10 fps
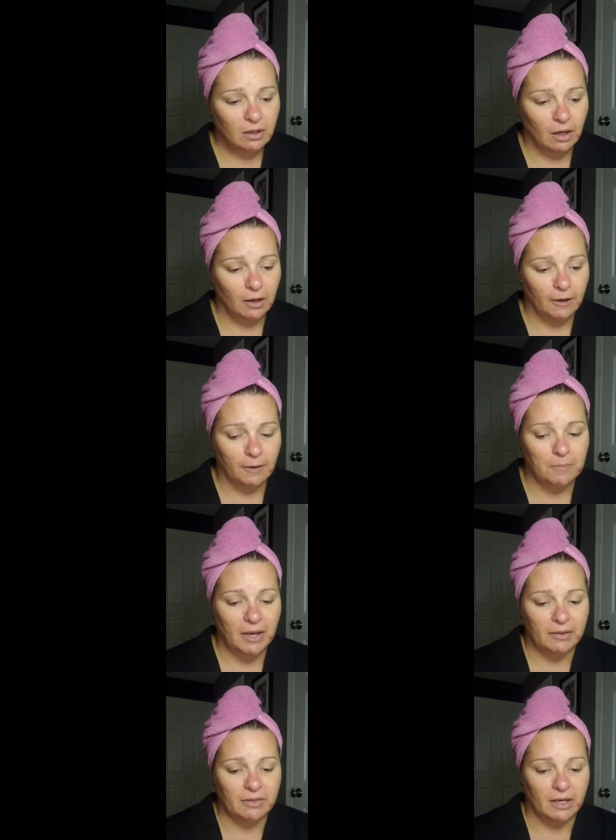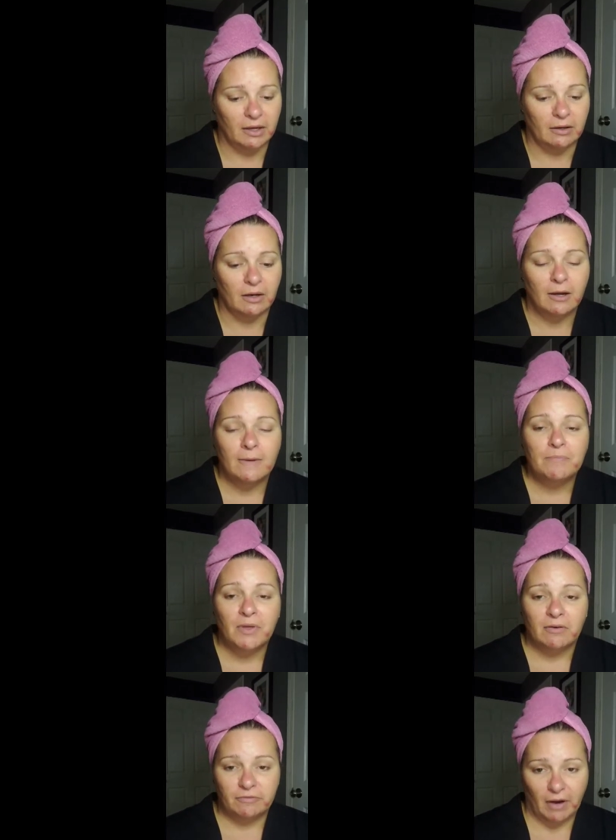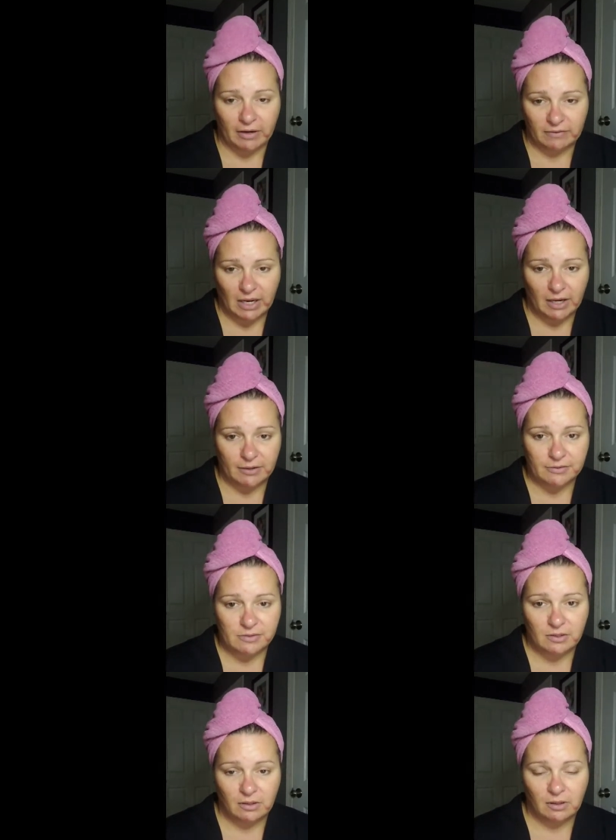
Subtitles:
and then 5 days